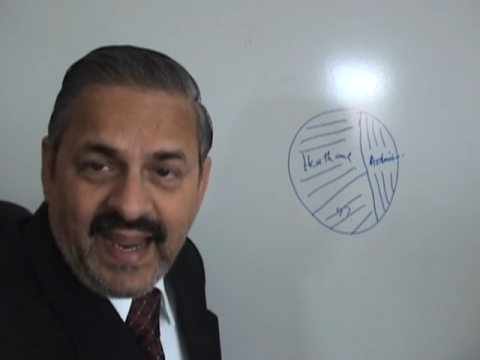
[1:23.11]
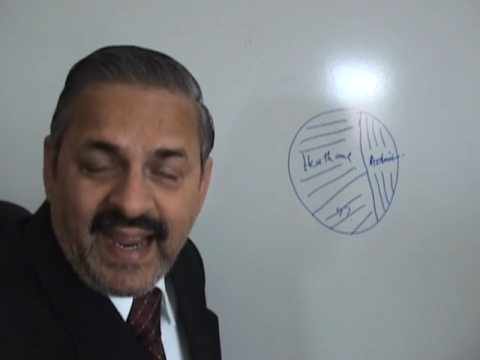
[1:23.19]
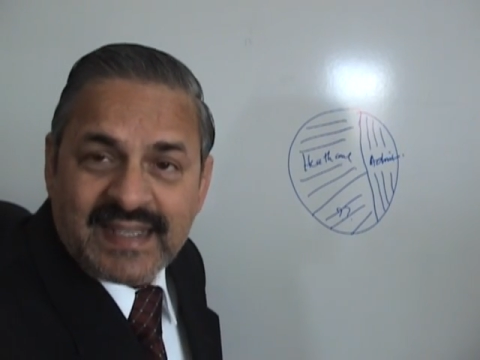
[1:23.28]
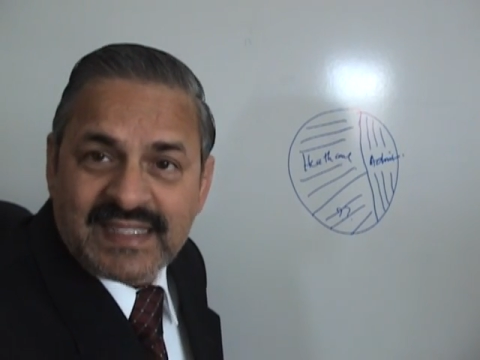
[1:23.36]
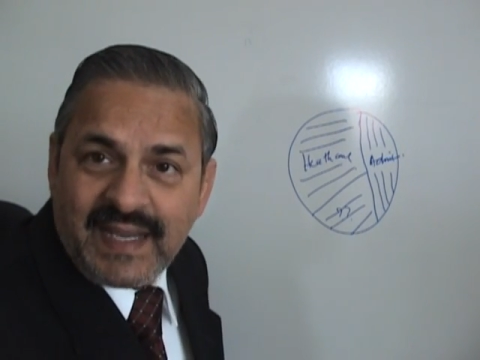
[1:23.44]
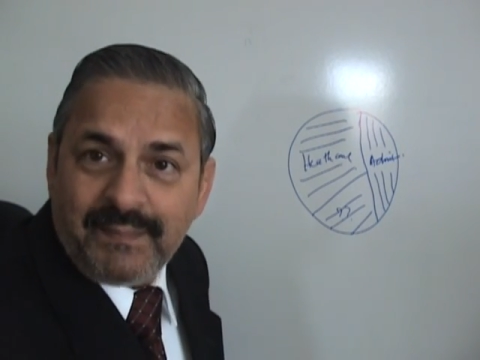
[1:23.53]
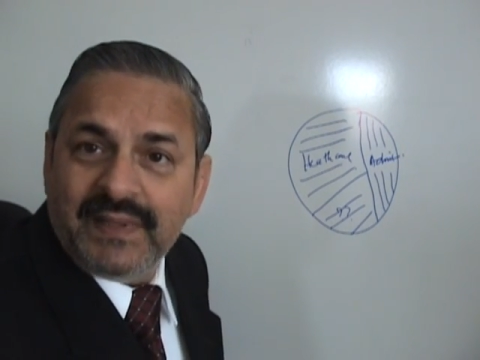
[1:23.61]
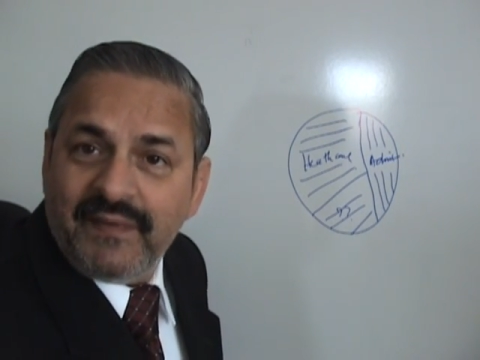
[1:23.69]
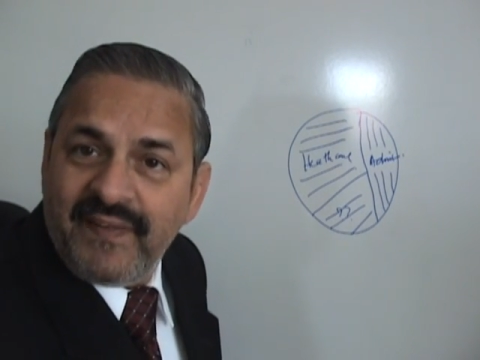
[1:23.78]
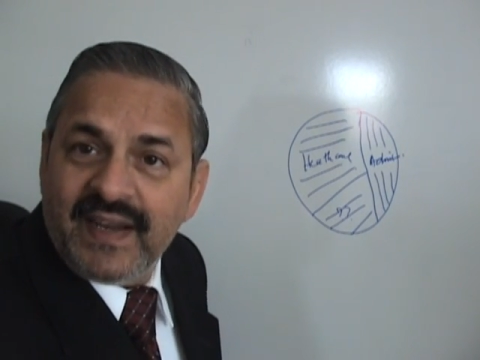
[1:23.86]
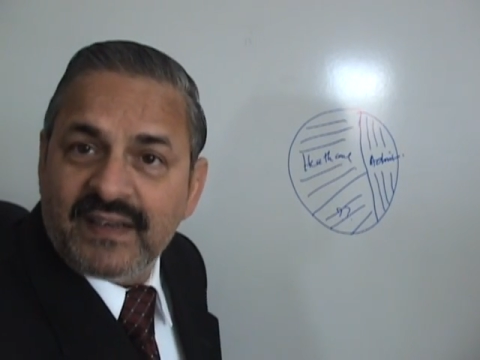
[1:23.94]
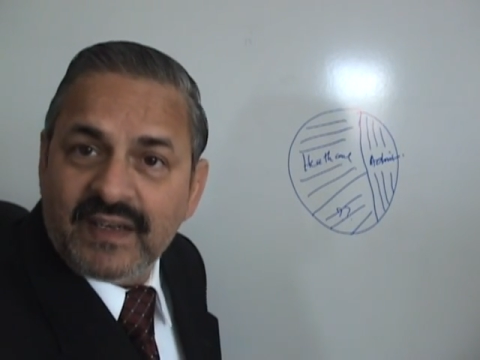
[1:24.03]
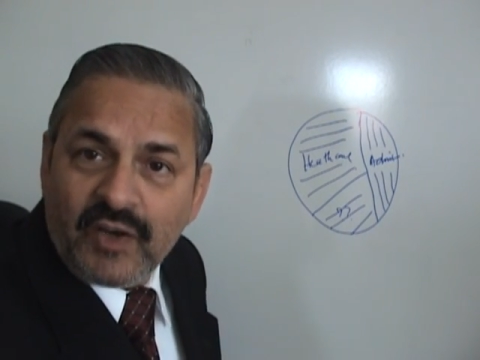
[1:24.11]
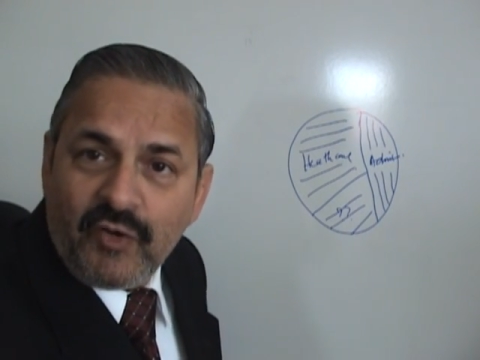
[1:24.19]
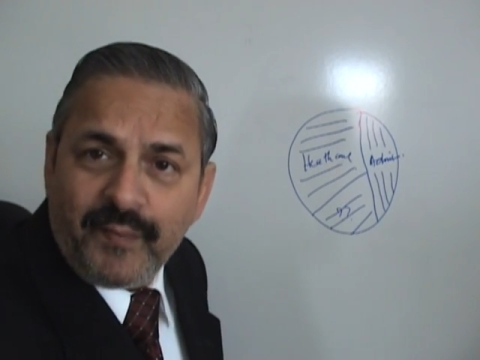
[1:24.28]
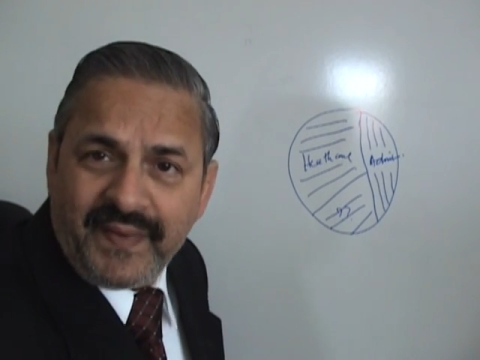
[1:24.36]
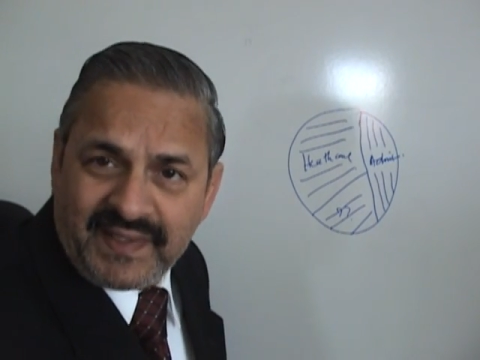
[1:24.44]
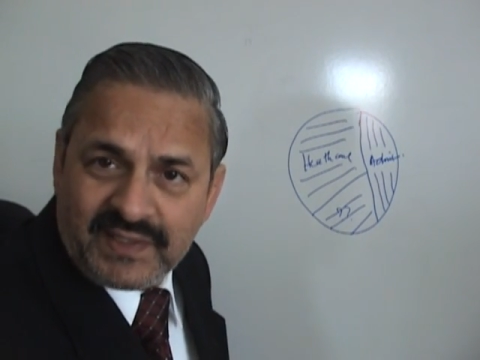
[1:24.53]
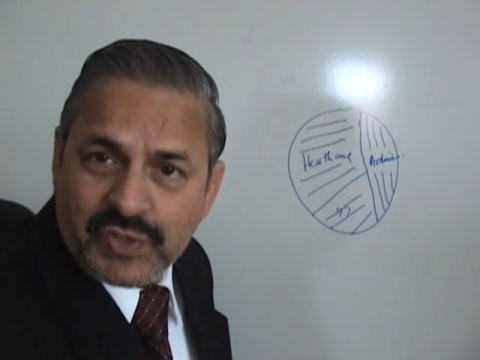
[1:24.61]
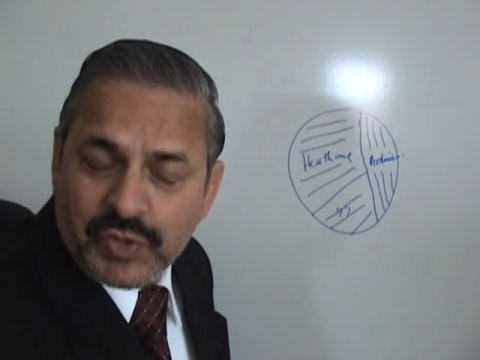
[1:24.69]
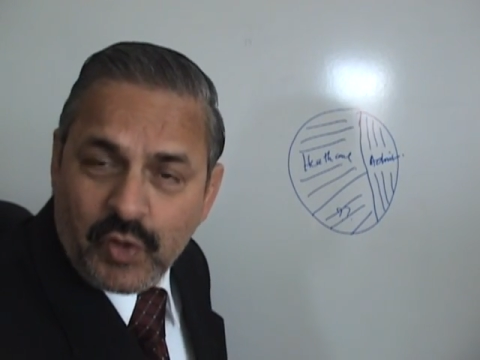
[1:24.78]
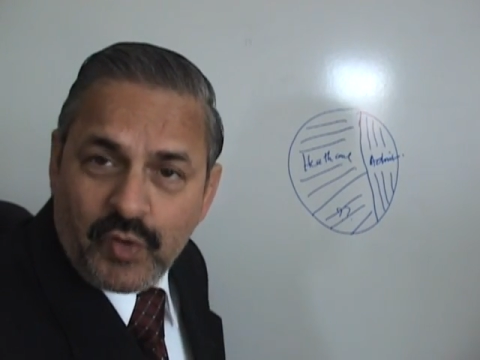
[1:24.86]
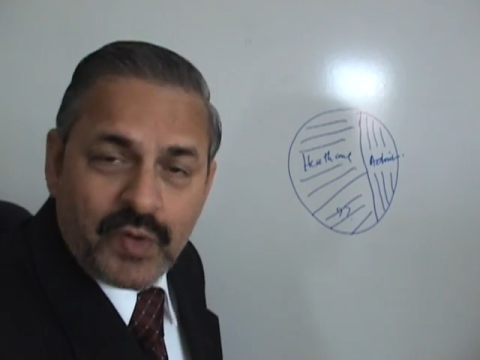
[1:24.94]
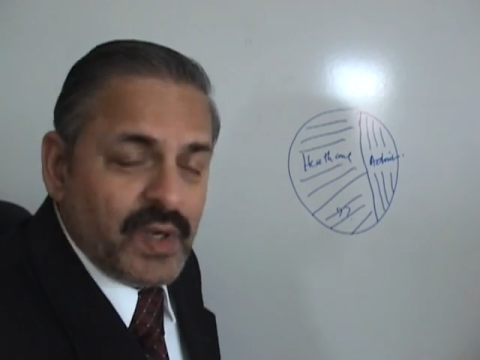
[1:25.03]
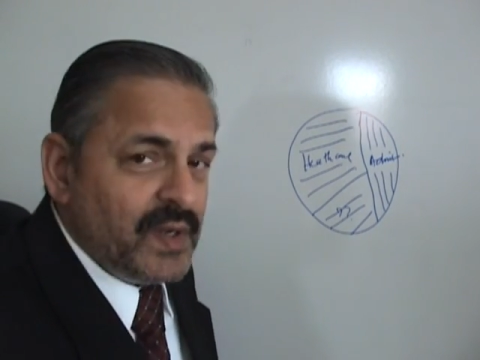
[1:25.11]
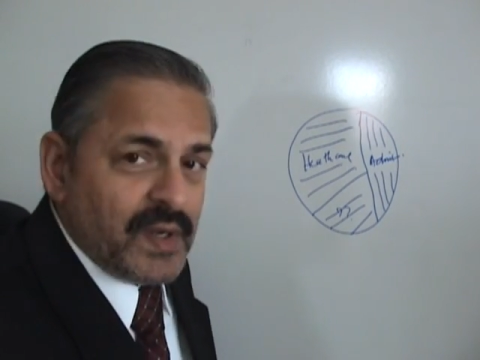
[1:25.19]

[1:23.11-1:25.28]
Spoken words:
except the federal government. So